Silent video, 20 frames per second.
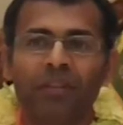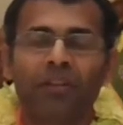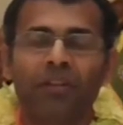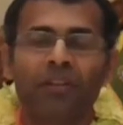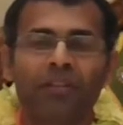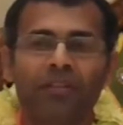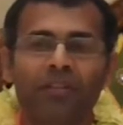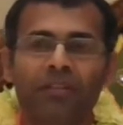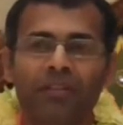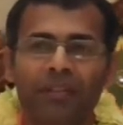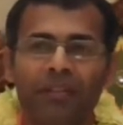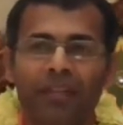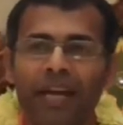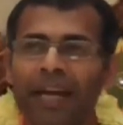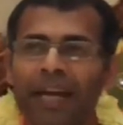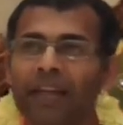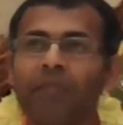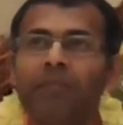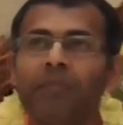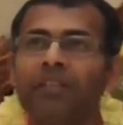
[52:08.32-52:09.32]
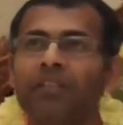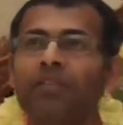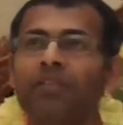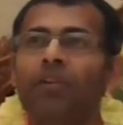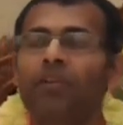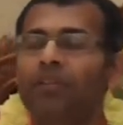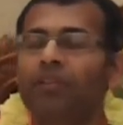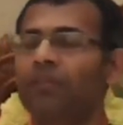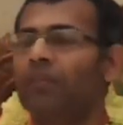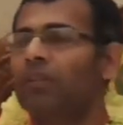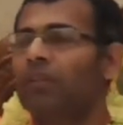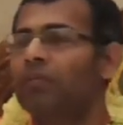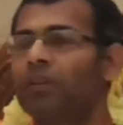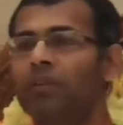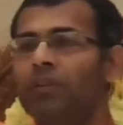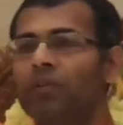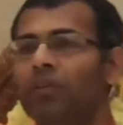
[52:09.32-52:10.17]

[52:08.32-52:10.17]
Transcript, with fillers: Because animals' laws of karma